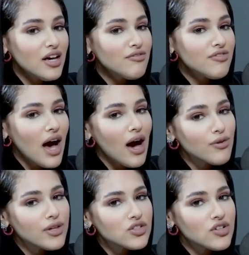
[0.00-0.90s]
love
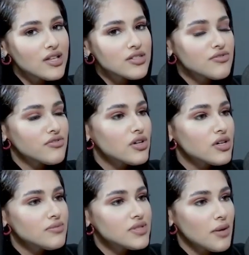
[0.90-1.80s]
how they
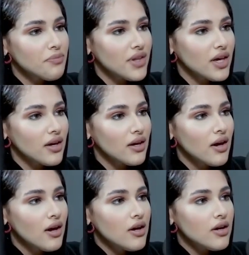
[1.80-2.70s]
transformed something
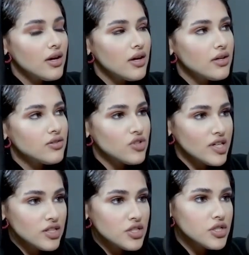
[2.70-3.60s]

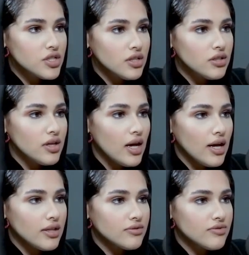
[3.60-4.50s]
traditional
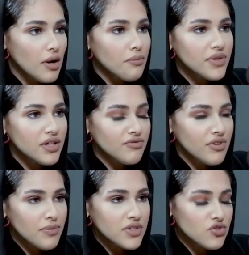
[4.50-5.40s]
and from the
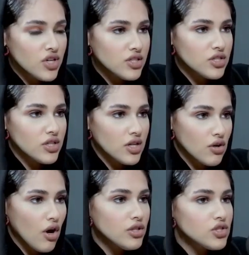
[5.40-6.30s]
tradition
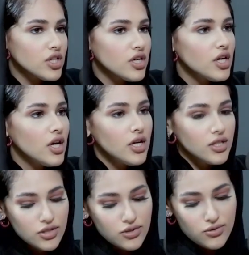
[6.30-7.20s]
and culture
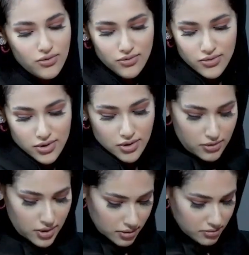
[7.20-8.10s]
to, you know,
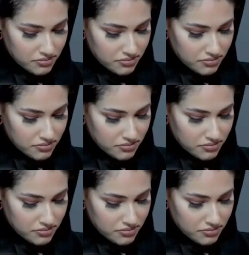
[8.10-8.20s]
like